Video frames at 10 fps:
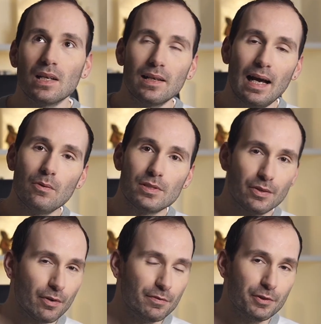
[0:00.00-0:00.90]
I would say,
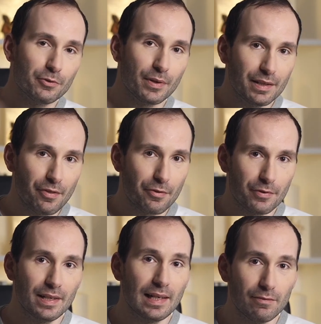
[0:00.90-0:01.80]
roughly to grade
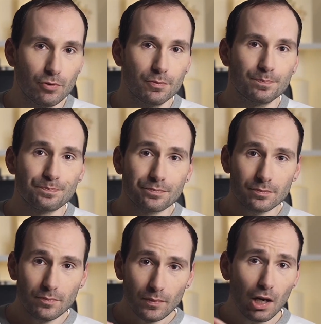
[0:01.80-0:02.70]
3 level
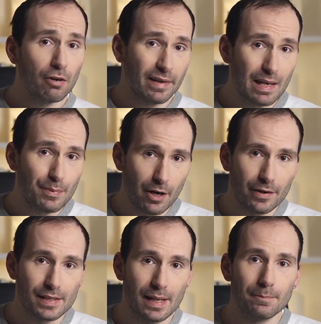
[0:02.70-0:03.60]
of
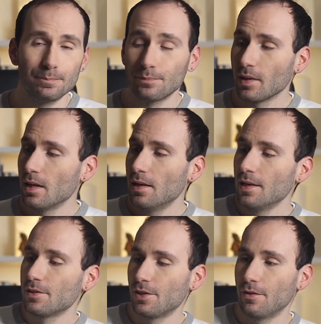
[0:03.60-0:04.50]
ABRSM.
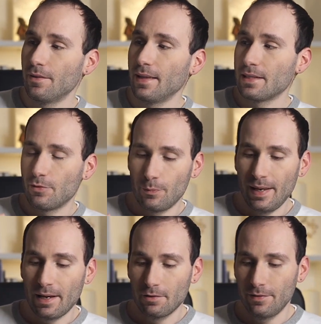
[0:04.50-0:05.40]
So that's for
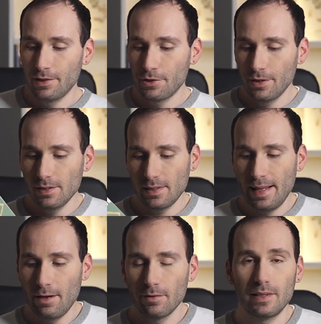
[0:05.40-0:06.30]
Piano Adventures.
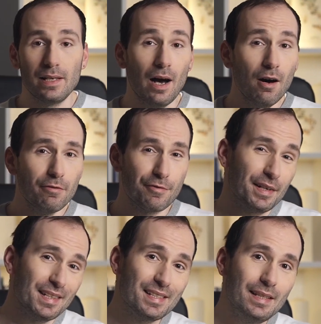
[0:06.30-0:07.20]
Now the Alfred
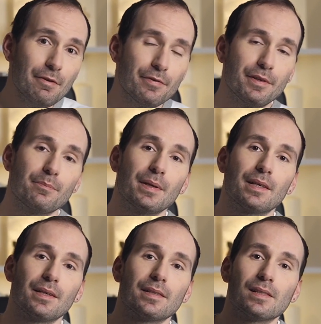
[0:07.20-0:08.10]
is different
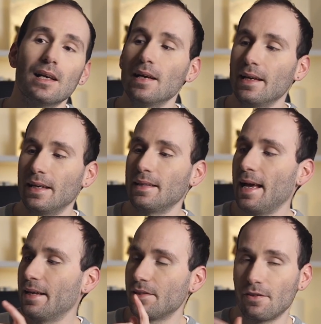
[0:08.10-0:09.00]
because it
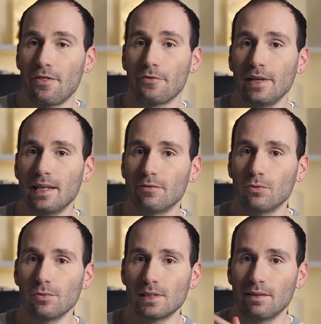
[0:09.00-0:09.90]
has 3
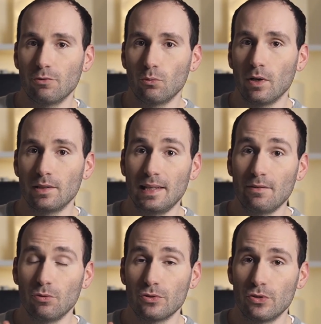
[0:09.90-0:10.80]
levels, level 1,
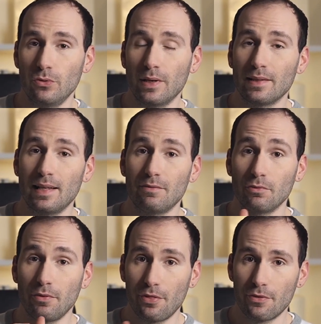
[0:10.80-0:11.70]
level 2 and level
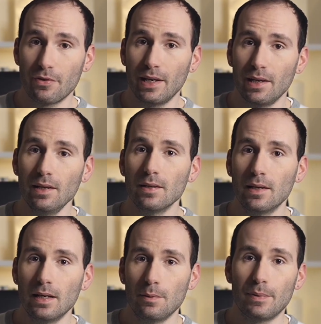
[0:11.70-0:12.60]
3,
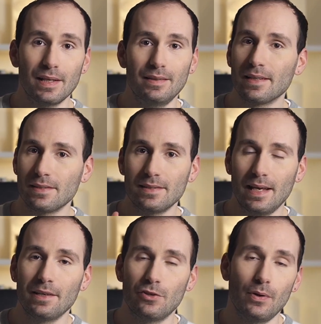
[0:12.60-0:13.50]
but it doesn't
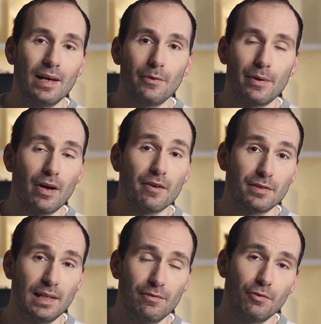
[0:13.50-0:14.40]
take you anywhere after
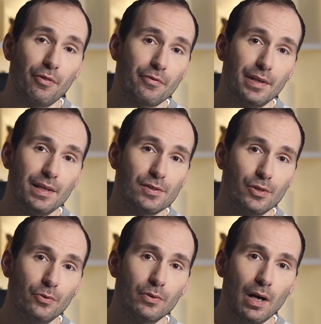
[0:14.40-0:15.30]
level 3. So
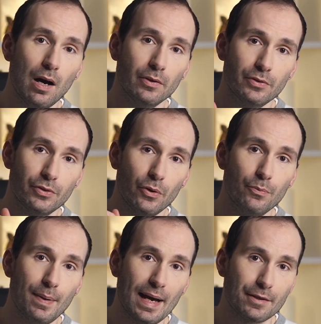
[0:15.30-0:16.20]
you can't go
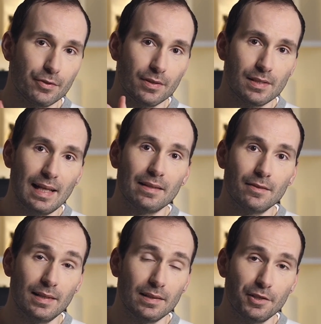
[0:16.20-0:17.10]
back to the
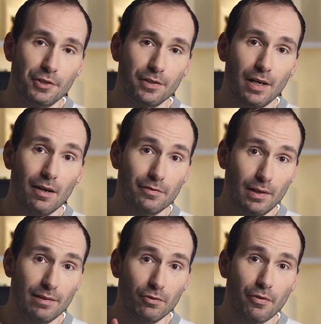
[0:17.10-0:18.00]
standard edition after
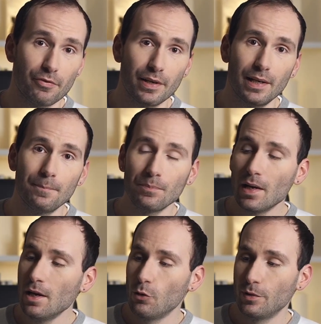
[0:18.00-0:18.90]
level 3,
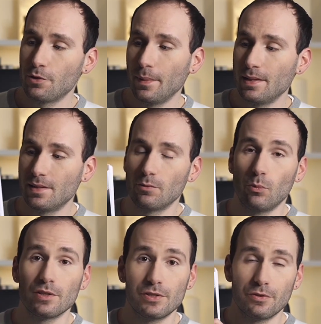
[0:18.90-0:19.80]
which means that
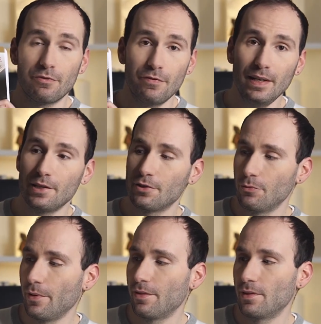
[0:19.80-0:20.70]
once you're finished
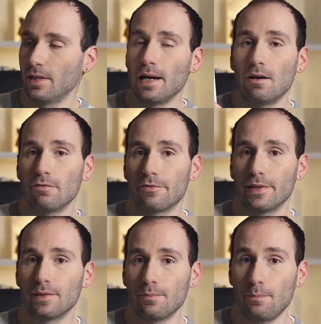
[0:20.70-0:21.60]
with the
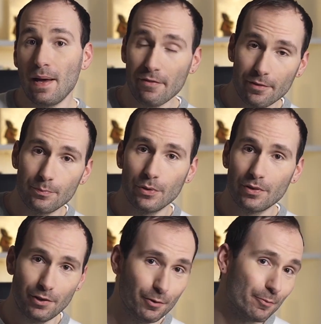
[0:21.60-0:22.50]
Alfred method
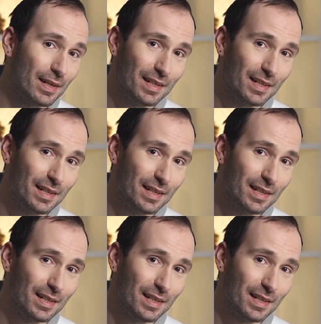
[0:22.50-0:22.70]
book, you're ready